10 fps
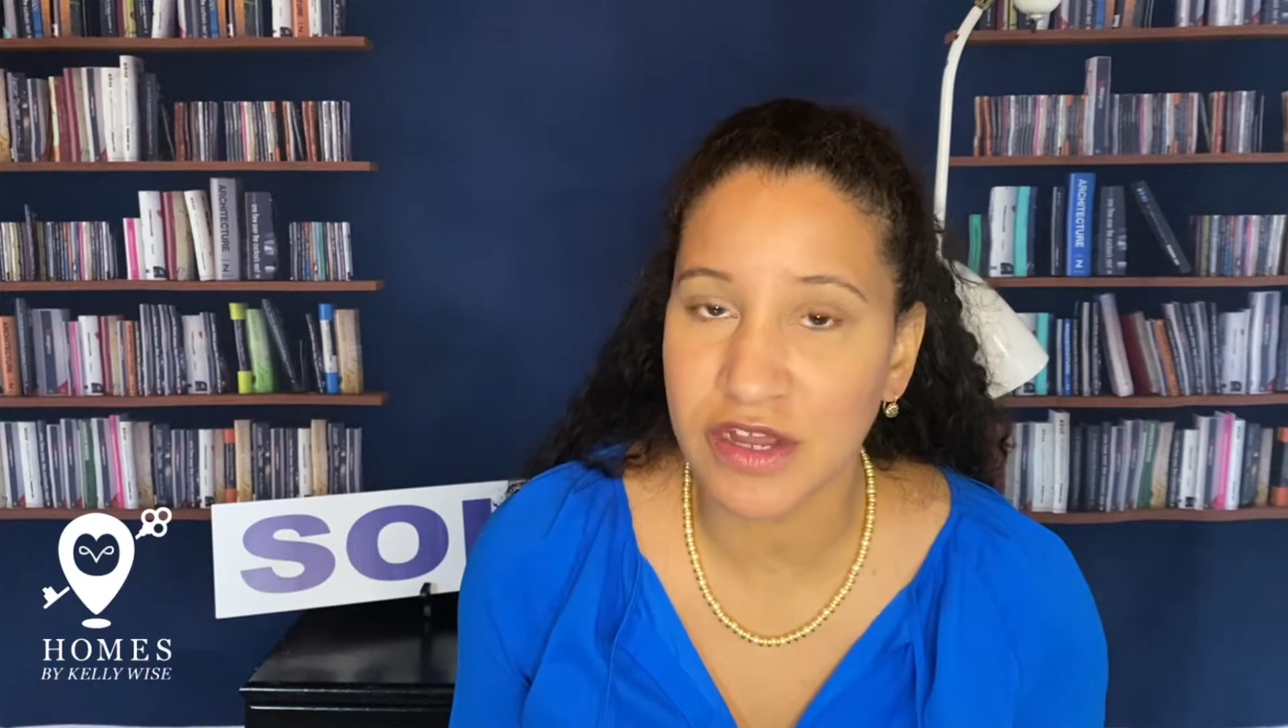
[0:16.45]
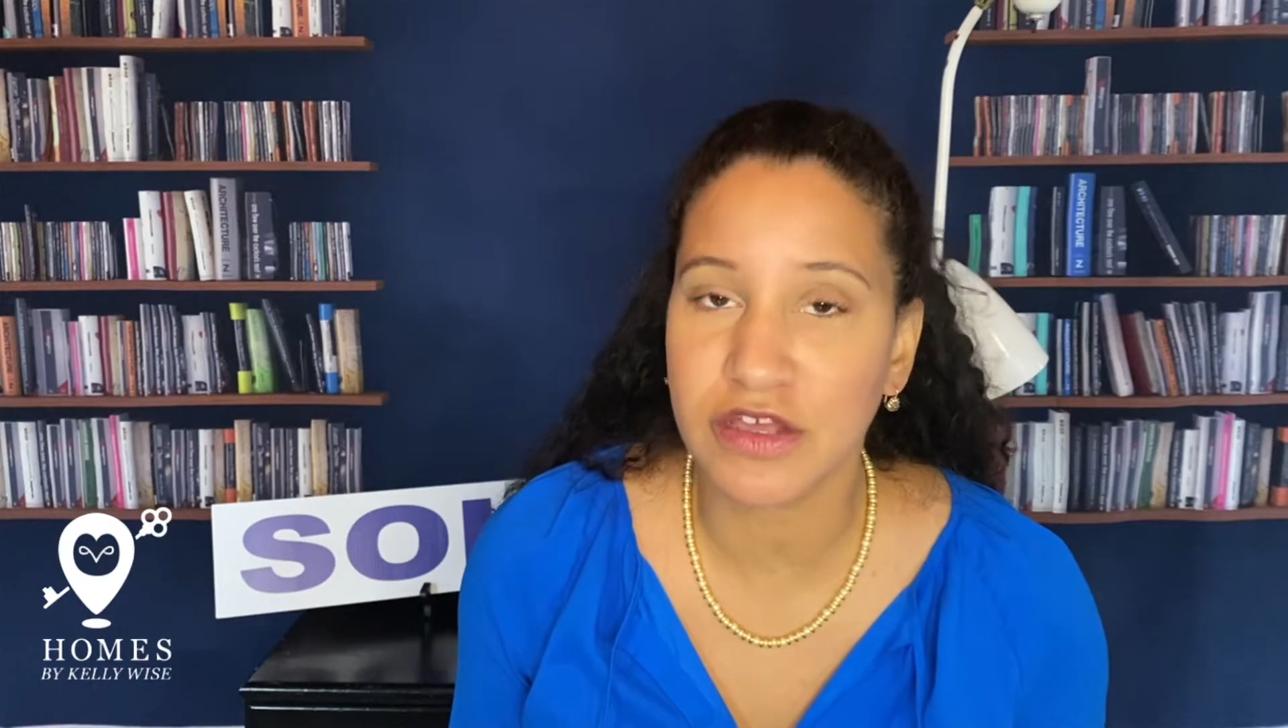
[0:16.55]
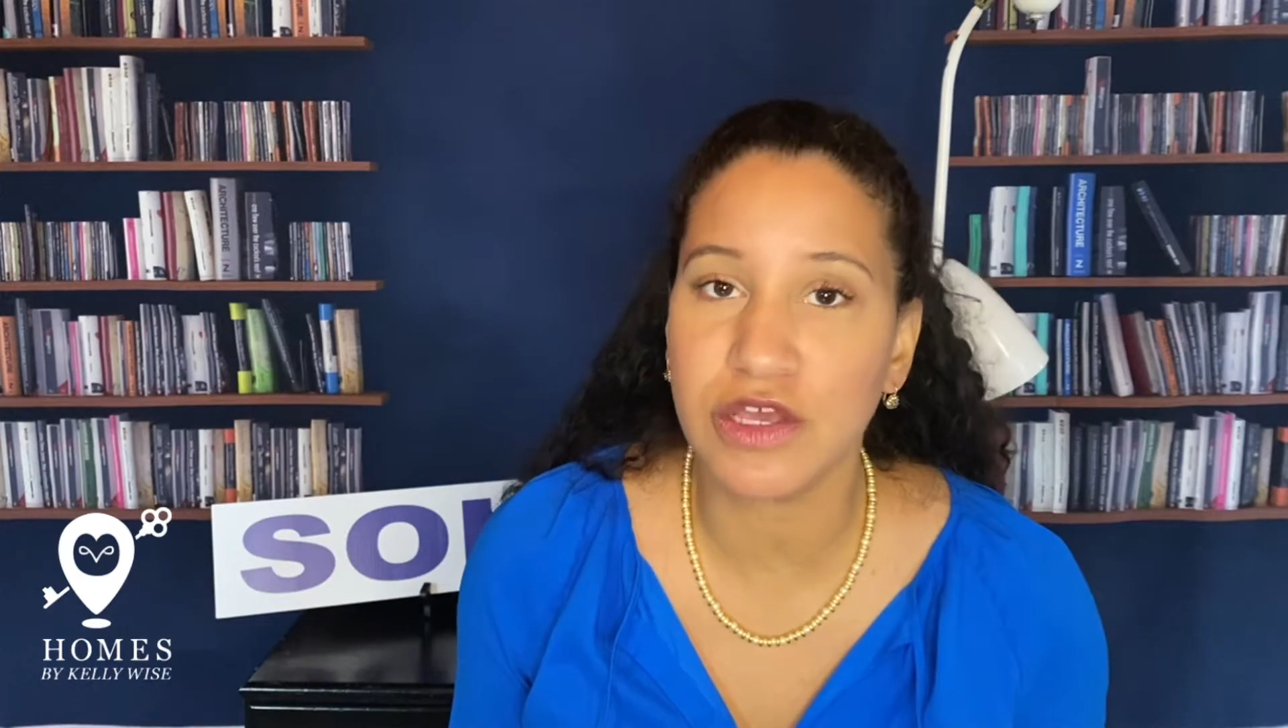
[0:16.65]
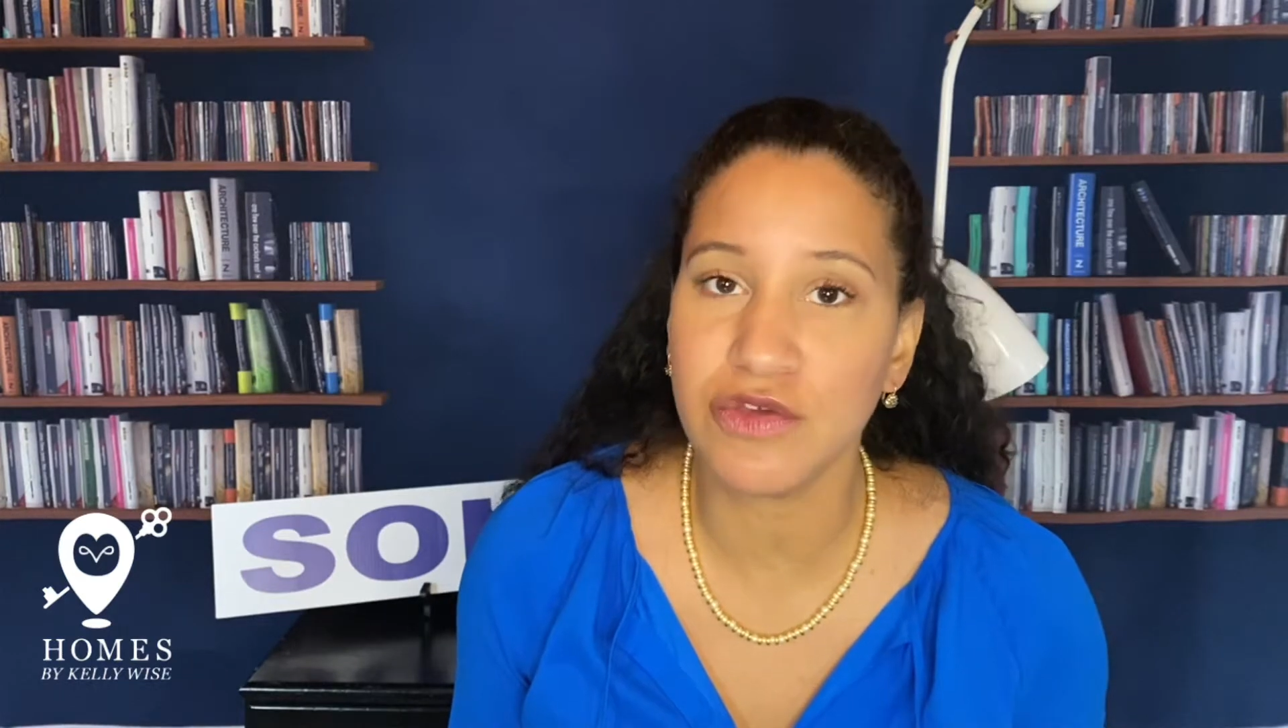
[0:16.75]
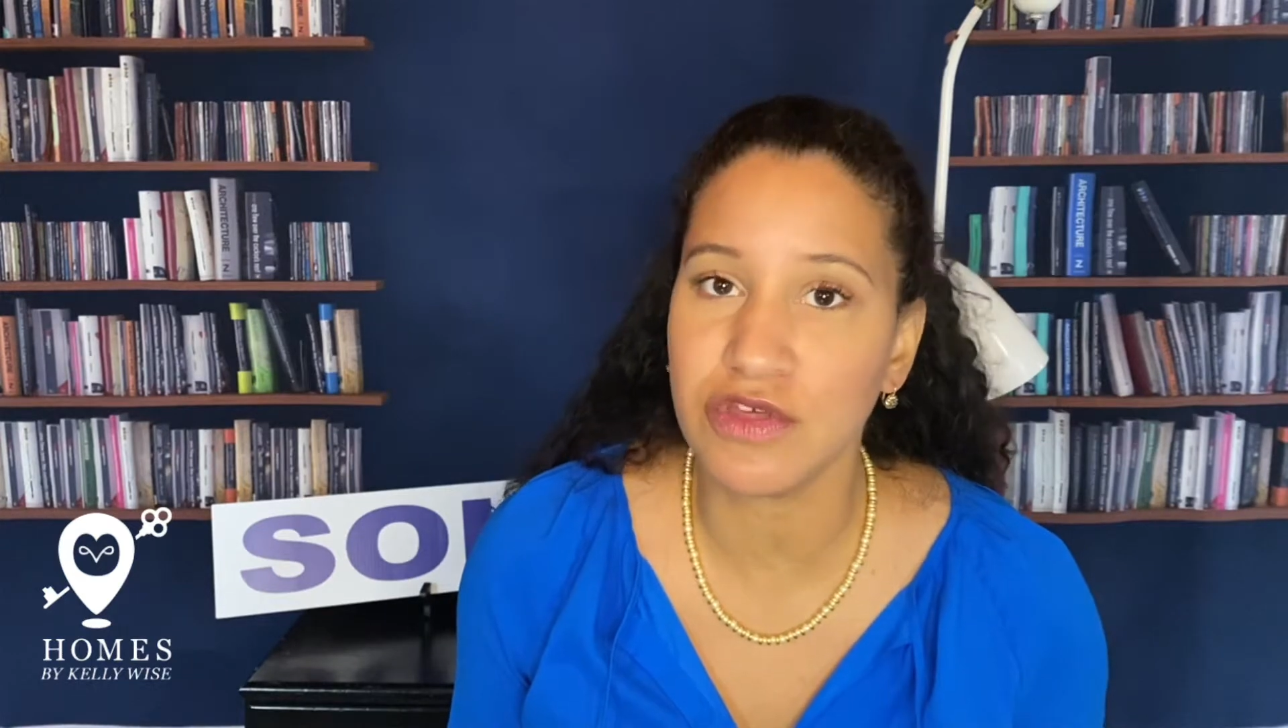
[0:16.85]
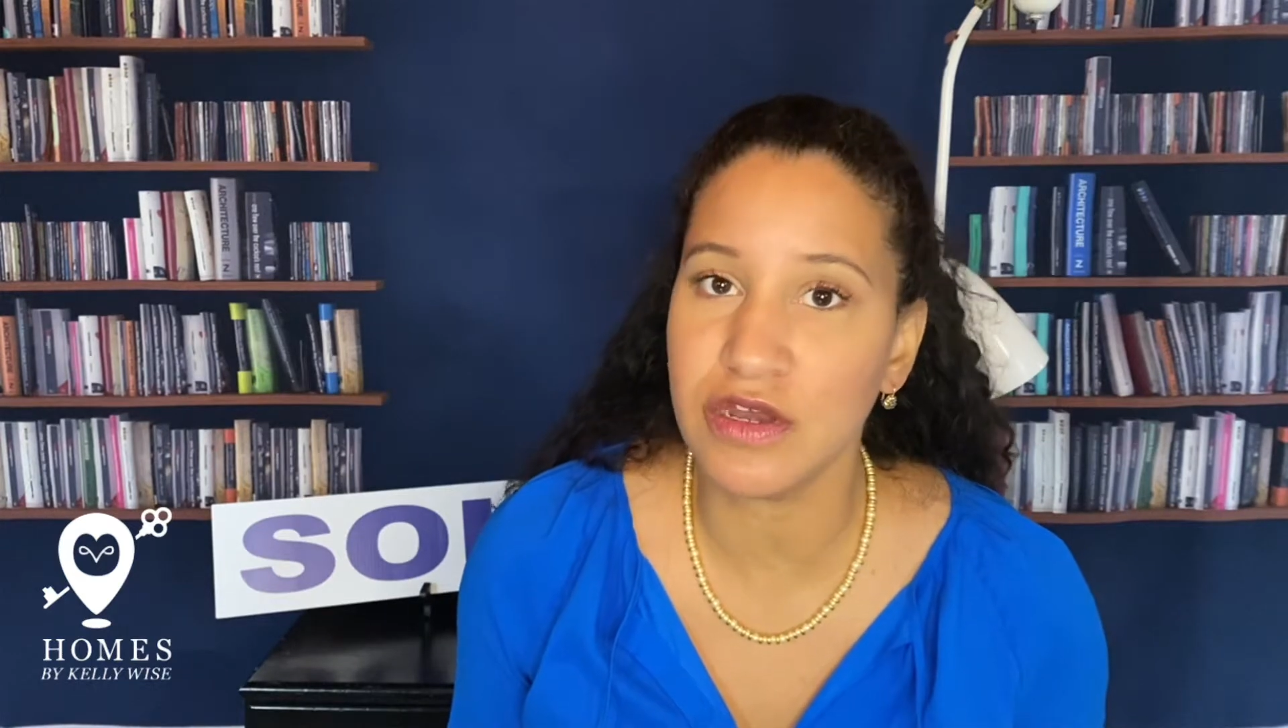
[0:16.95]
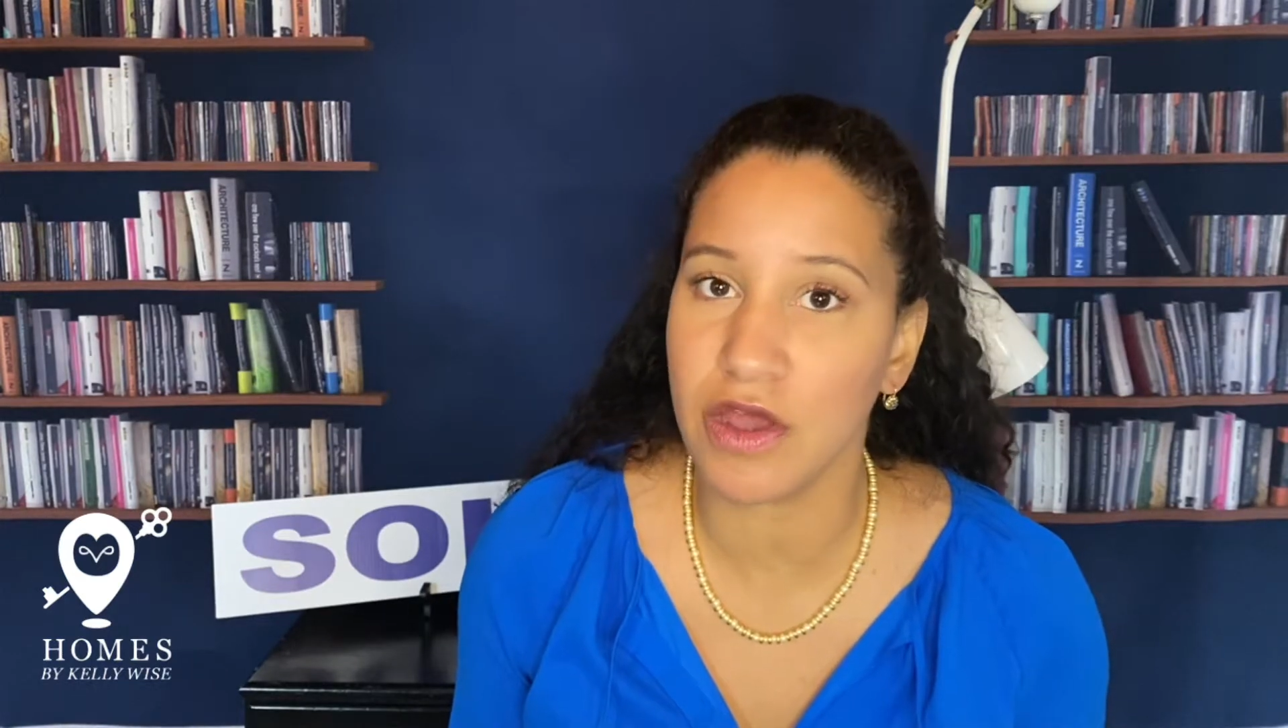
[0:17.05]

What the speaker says: you should know